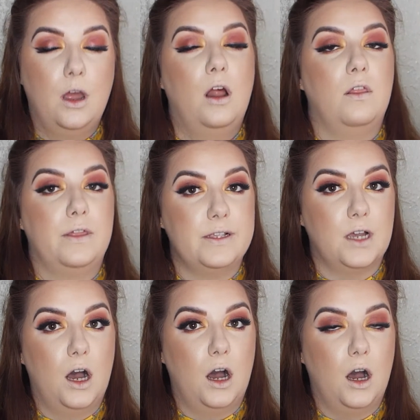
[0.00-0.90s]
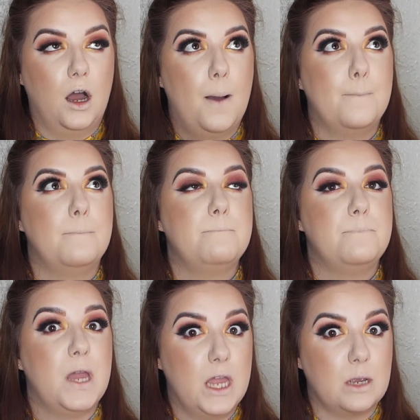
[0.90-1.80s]
These are
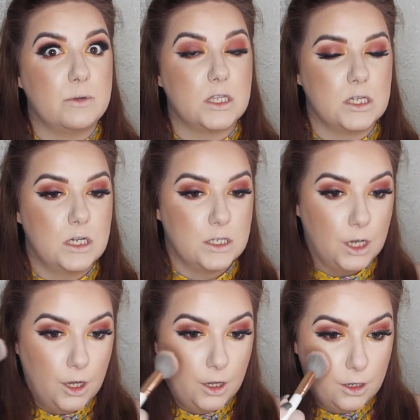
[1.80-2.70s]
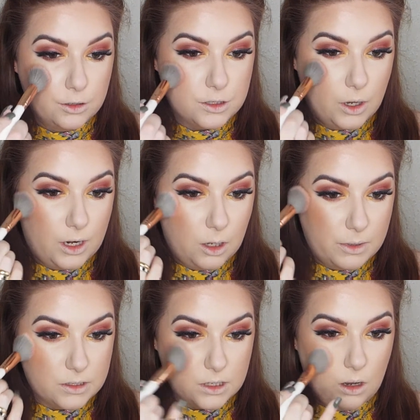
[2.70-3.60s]
pigmented, so a little bit
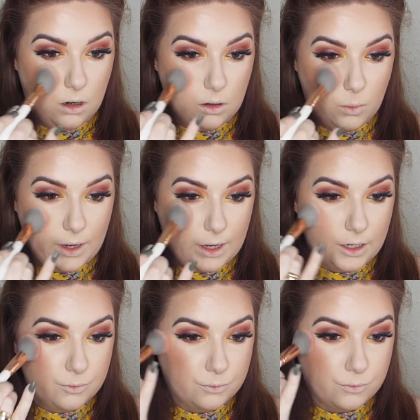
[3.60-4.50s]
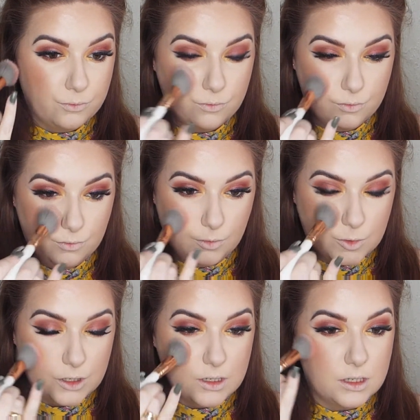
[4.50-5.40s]
does go a long way. I'm just
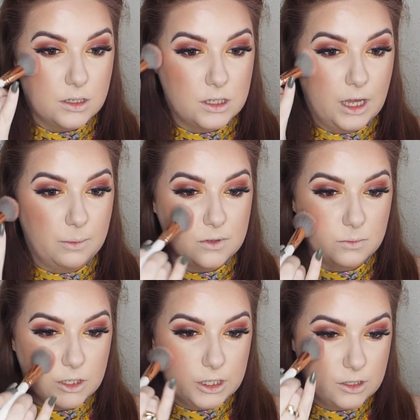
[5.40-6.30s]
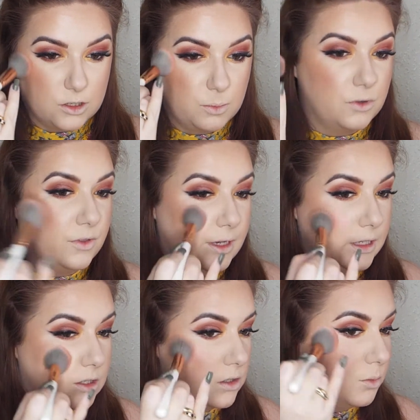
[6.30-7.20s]
going to set that to the apples of my cheeks and just buff that
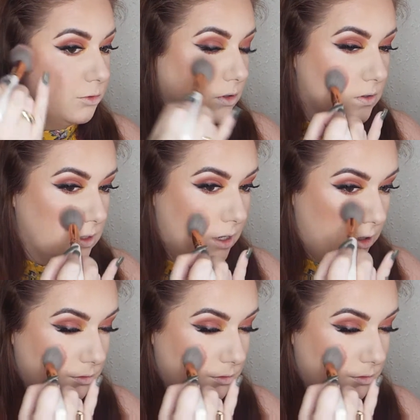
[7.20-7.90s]
into the bronzer.